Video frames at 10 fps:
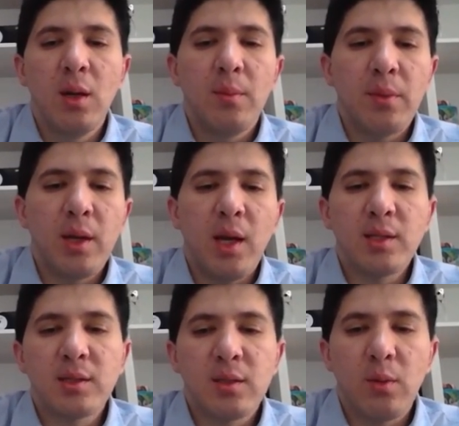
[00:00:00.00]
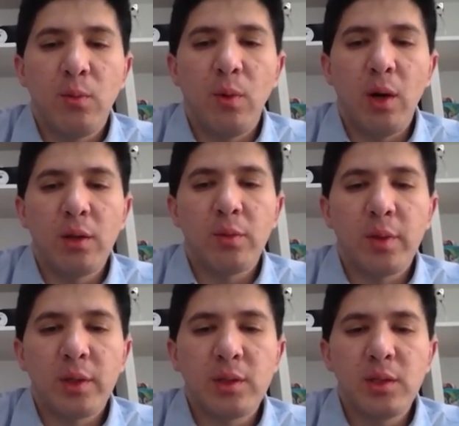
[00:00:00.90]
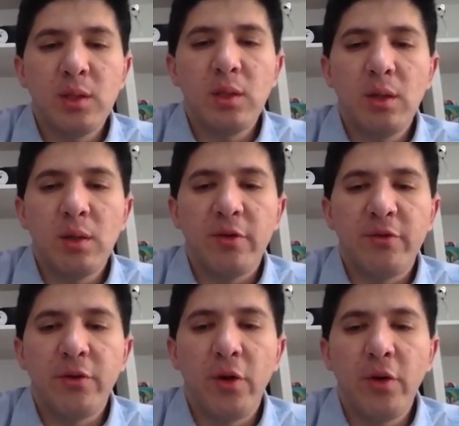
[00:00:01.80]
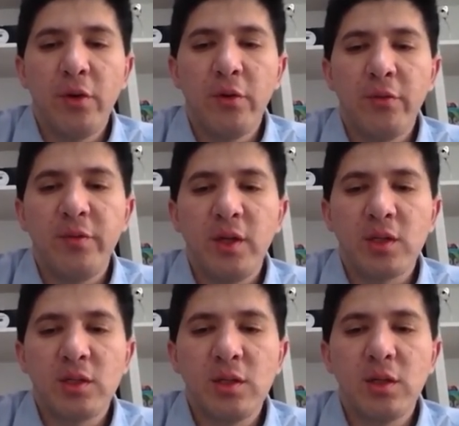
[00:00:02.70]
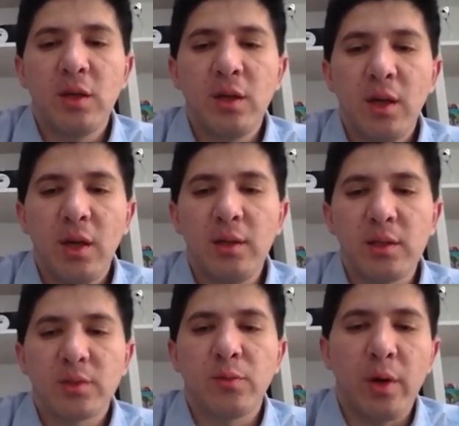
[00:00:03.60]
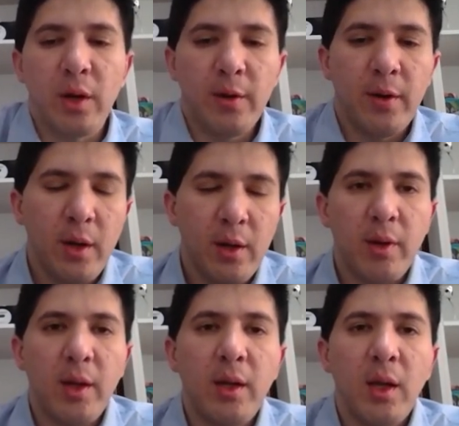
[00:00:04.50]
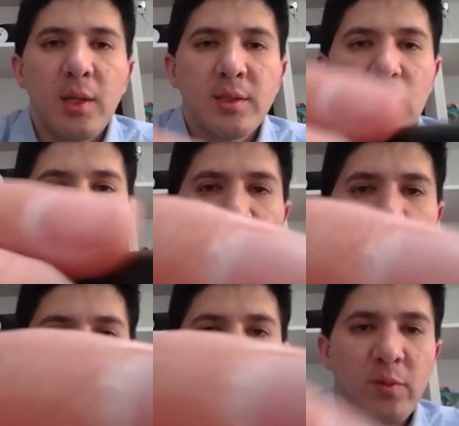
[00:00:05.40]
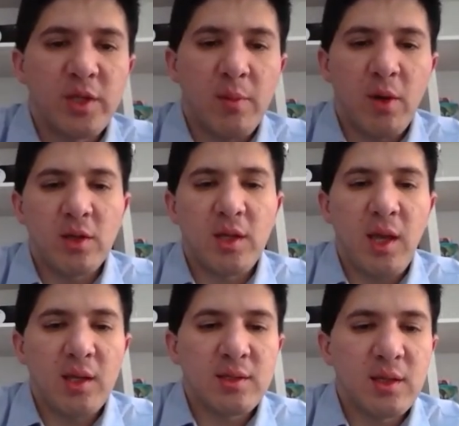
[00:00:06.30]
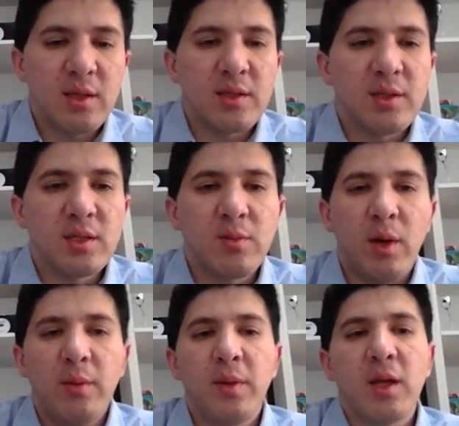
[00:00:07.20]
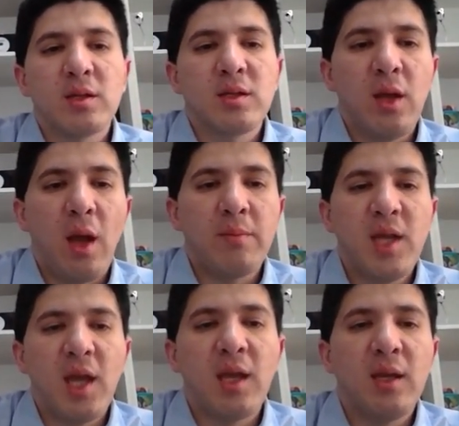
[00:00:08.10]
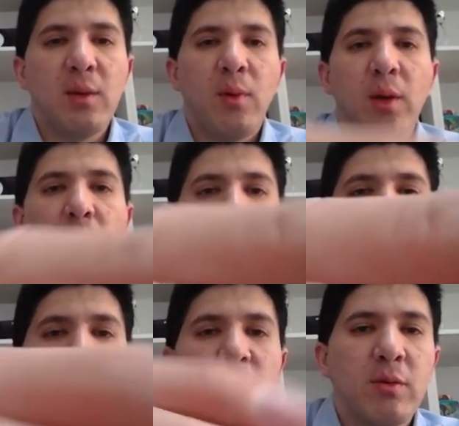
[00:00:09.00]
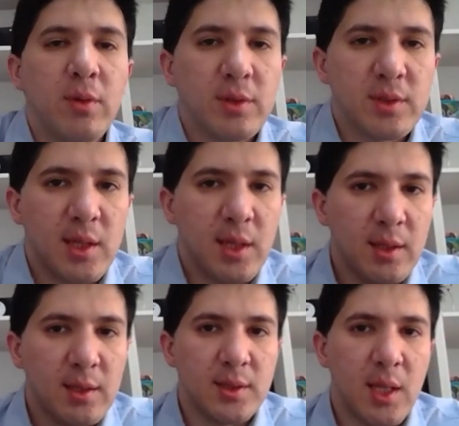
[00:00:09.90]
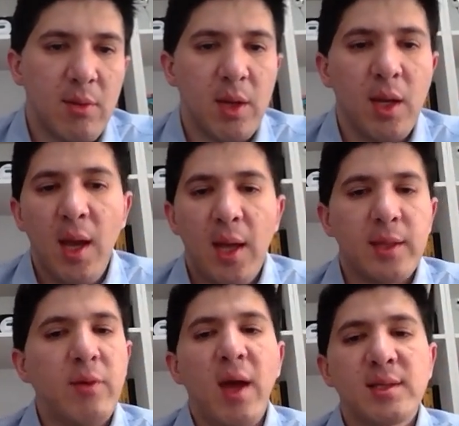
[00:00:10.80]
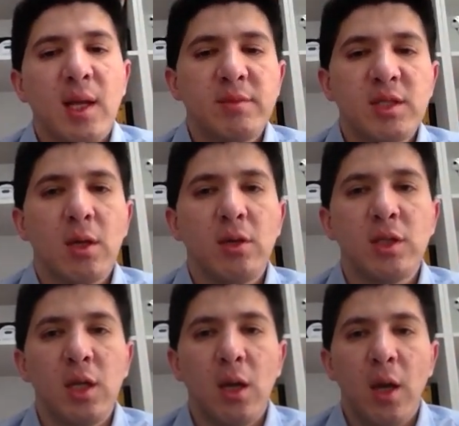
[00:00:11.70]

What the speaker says: plus 1 over 2 rho v2 in the square, right? So the first thing which I'm going to cancel is this one, because I'm taking the y1 to be equal to the 0. The rest I'm just going to